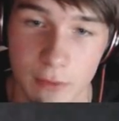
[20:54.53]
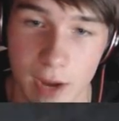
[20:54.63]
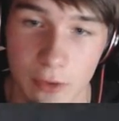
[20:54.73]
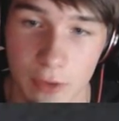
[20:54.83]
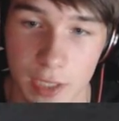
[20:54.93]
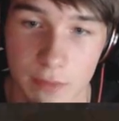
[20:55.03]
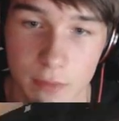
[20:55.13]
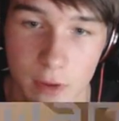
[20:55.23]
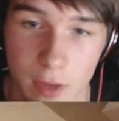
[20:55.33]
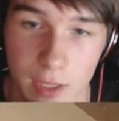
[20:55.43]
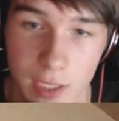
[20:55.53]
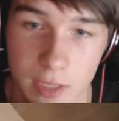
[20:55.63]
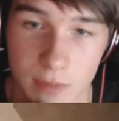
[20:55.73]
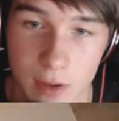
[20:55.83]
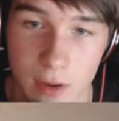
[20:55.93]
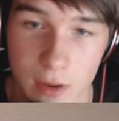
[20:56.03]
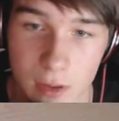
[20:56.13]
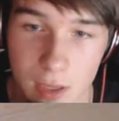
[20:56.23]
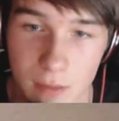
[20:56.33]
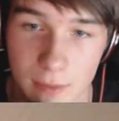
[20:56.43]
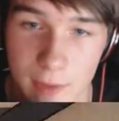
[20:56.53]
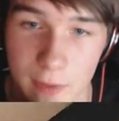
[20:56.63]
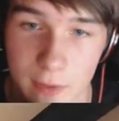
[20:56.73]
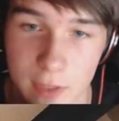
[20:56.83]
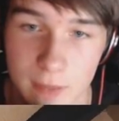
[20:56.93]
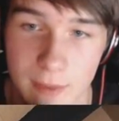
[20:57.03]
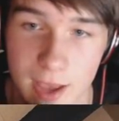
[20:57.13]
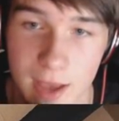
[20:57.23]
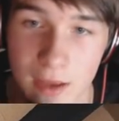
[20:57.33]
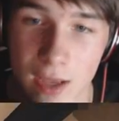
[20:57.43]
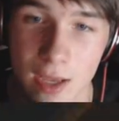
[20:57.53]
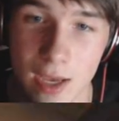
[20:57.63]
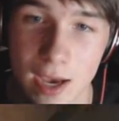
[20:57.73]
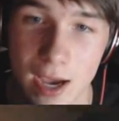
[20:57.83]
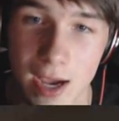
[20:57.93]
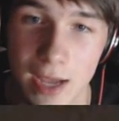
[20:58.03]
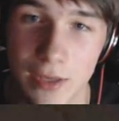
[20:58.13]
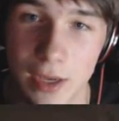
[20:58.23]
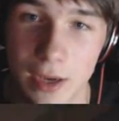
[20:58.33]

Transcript: around on this block and this block, and maybe onto the mat. And